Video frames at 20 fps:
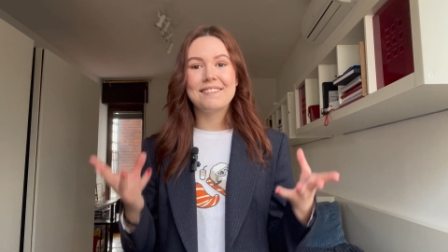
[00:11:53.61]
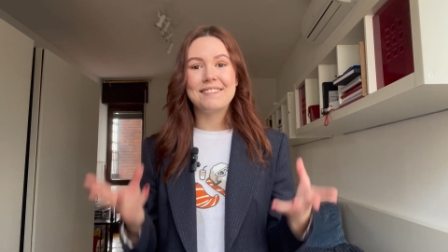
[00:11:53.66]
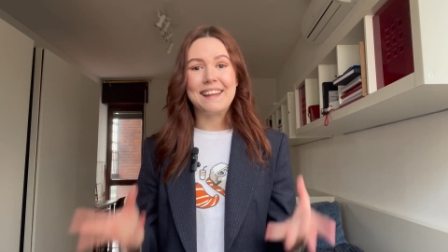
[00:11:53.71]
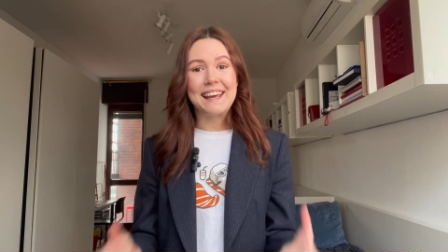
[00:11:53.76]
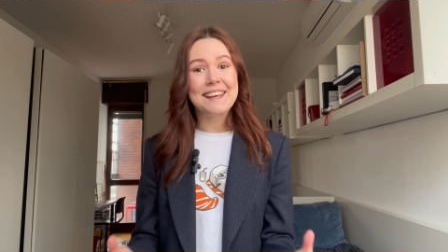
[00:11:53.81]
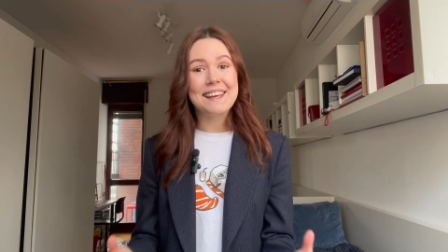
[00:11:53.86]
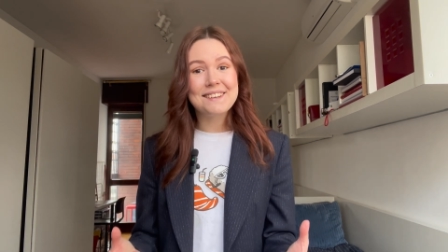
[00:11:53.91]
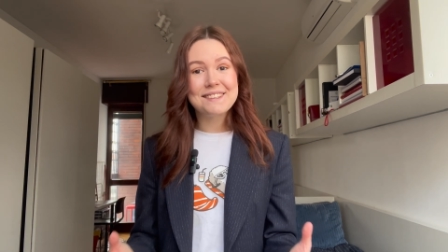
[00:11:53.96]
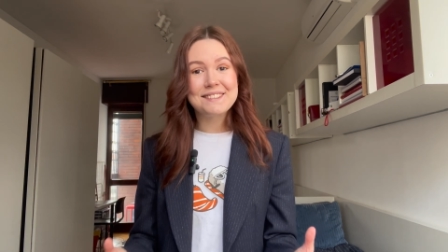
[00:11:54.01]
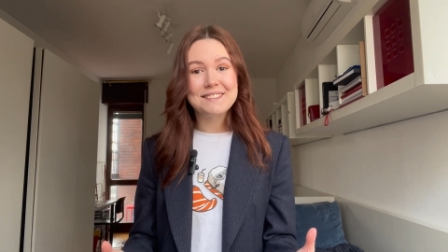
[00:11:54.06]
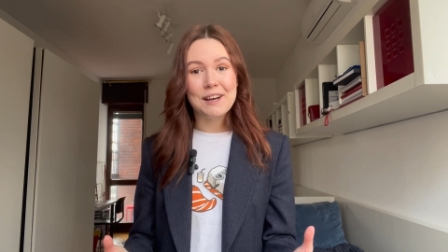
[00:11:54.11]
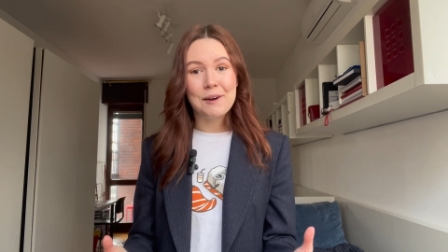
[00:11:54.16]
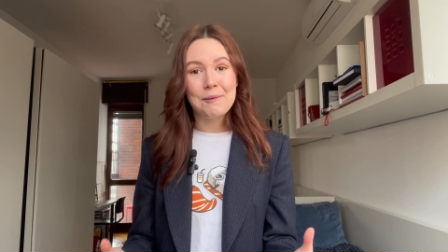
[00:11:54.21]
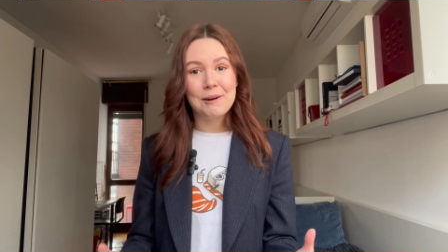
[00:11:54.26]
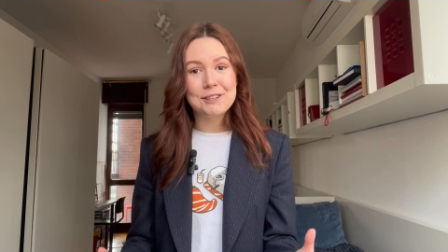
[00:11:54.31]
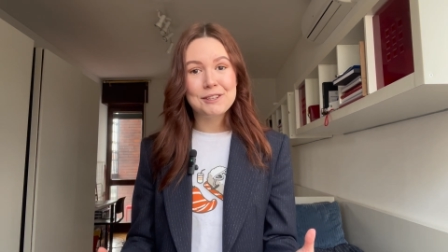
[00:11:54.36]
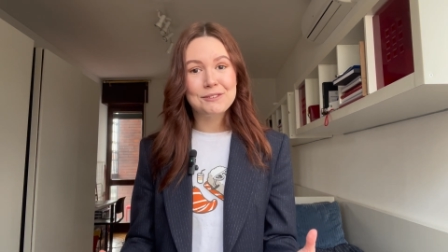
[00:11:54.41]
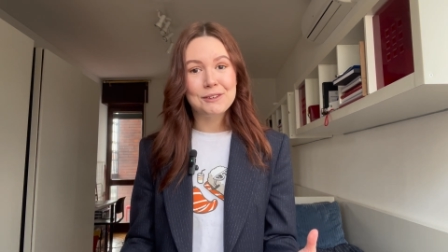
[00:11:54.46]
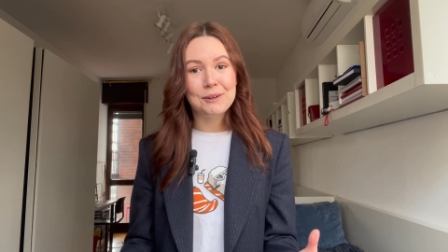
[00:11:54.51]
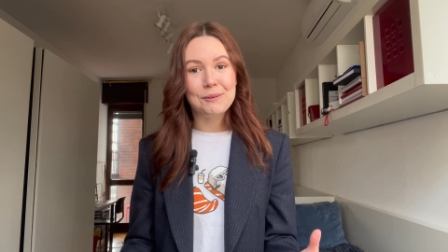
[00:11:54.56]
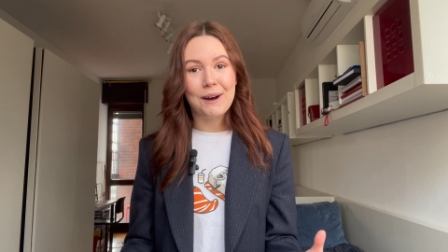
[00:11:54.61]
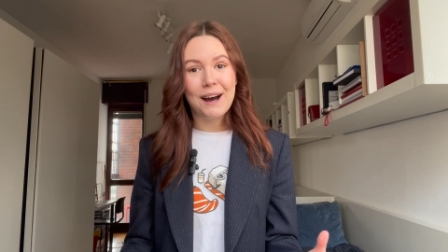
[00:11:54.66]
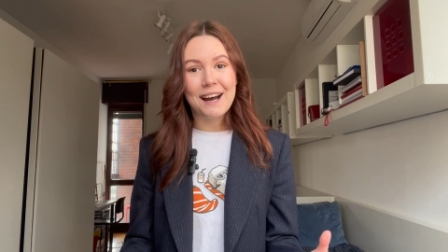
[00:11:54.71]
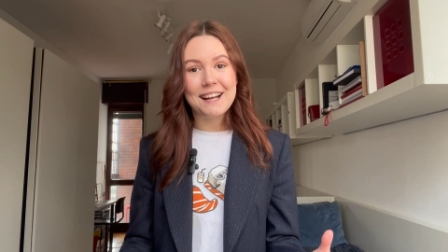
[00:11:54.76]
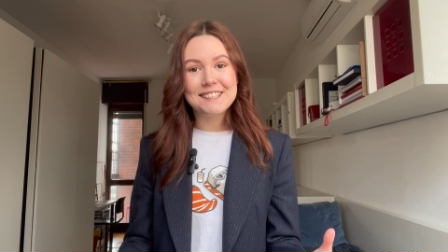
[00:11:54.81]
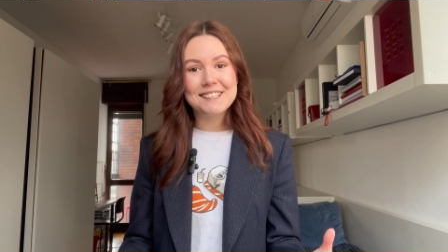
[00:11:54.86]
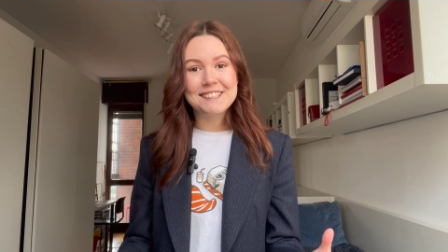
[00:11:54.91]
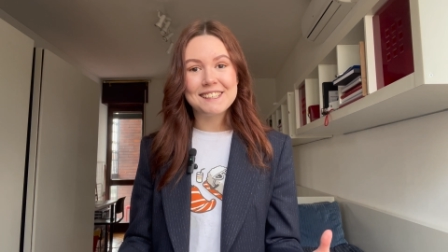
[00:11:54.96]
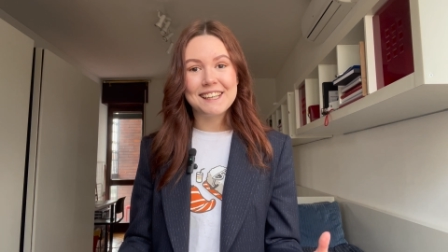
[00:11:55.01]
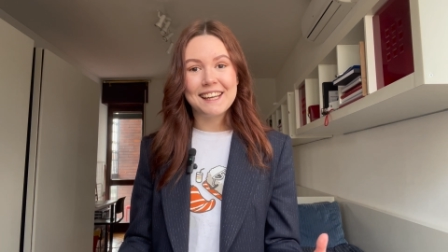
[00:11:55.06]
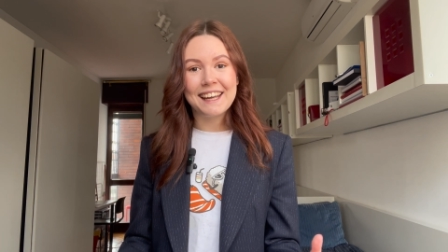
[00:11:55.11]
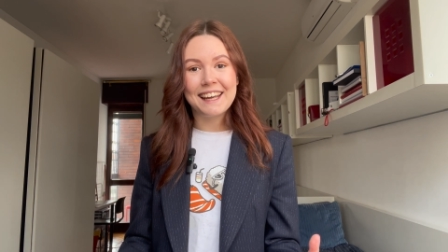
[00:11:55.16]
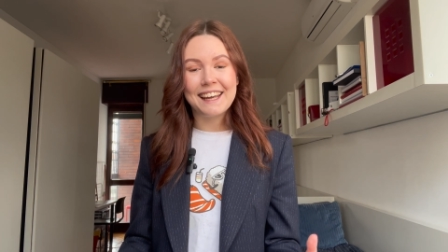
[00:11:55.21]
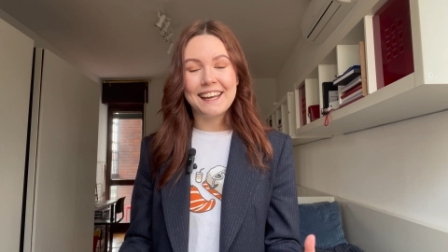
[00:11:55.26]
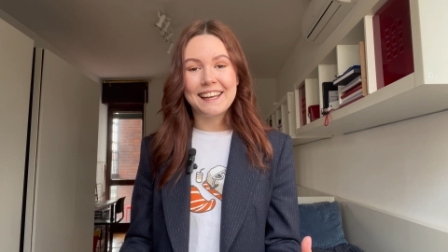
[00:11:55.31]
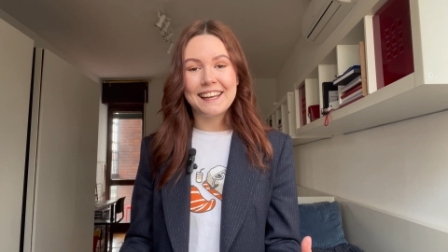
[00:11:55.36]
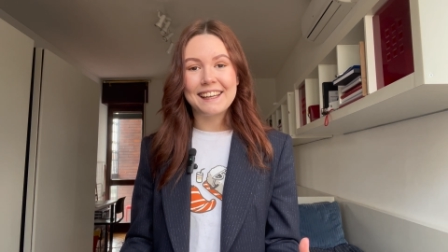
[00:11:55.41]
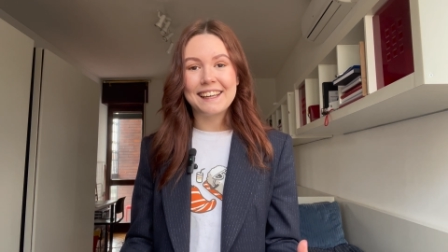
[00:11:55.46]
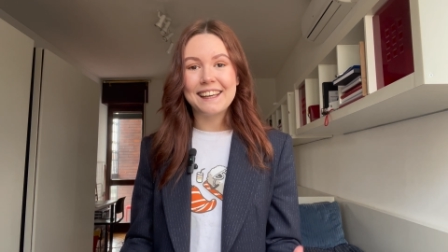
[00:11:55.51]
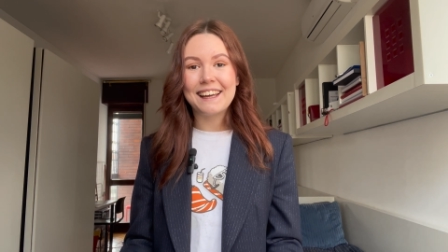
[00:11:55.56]
Thank you so much for
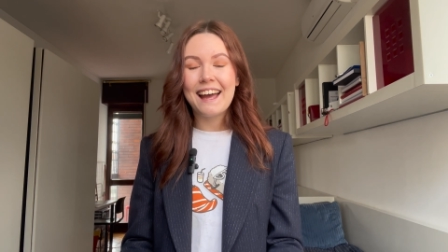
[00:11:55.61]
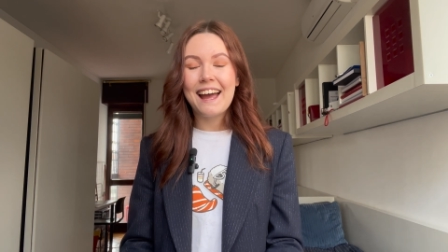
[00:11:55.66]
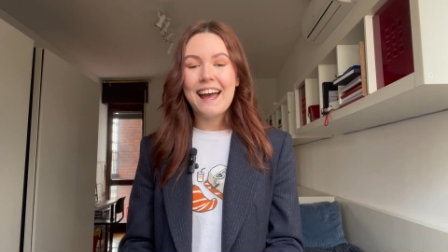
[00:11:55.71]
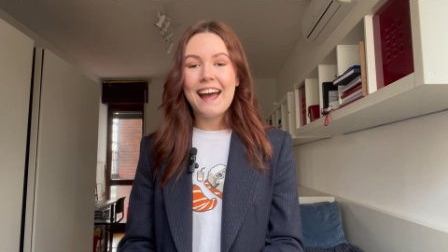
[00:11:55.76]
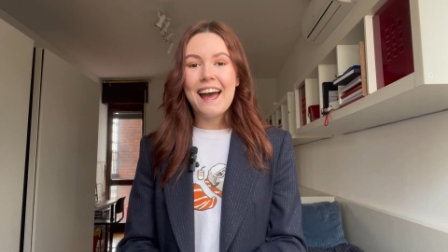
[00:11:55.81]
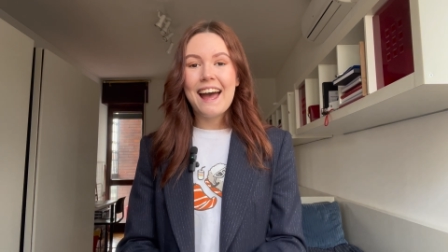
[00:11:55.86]
watching.